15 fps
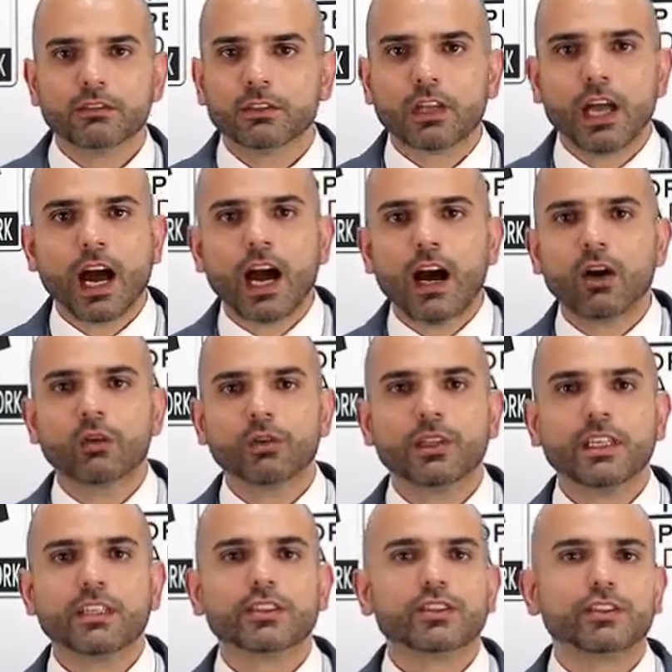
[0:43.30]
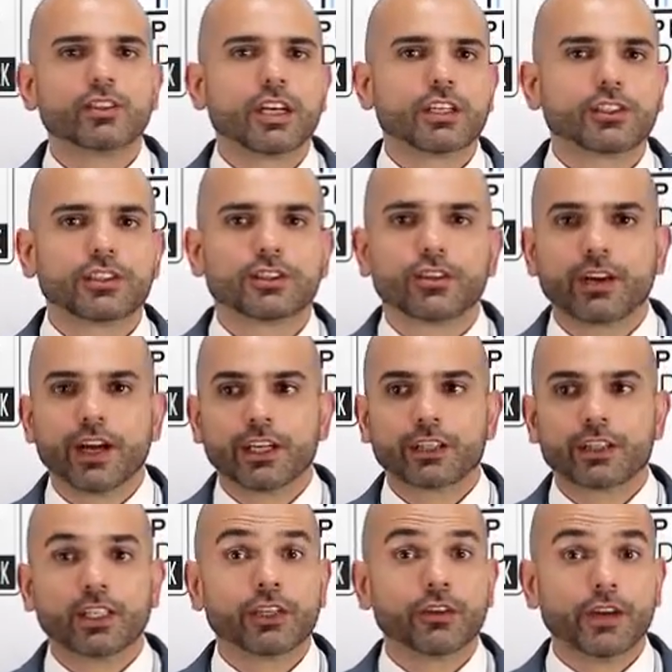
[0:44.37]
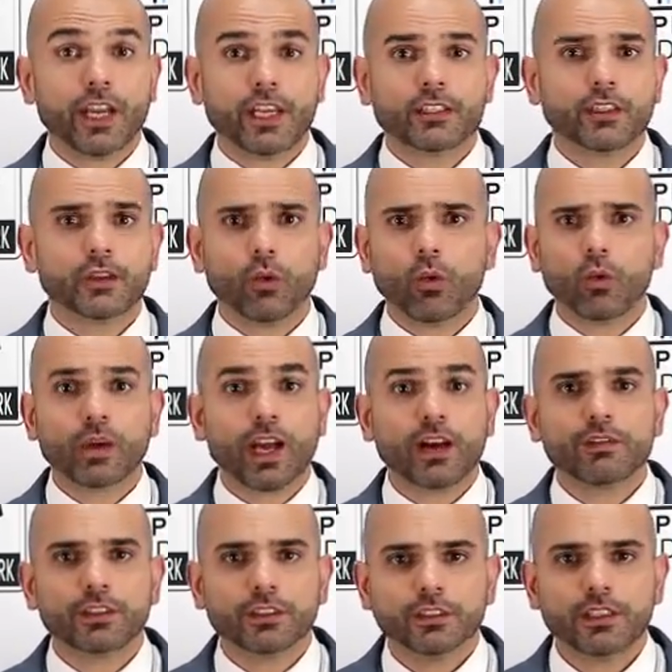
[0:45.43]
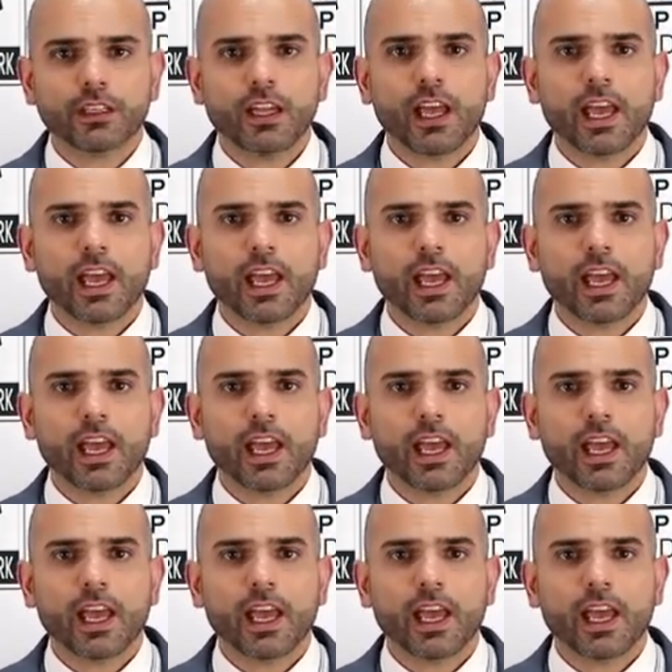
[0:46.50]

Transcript: how these structures are actually created or governed,